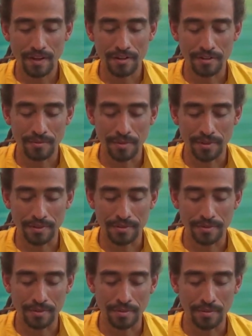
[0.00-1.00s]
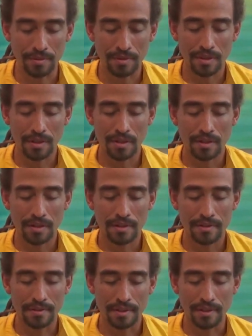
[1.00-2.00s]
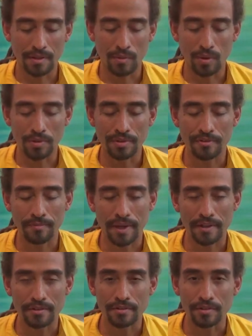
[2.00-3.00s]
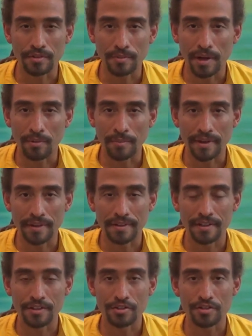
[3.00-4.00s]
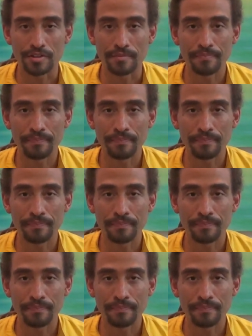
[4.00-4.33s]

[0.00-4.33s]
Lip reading: I just want to say a quote of Masters about meditation.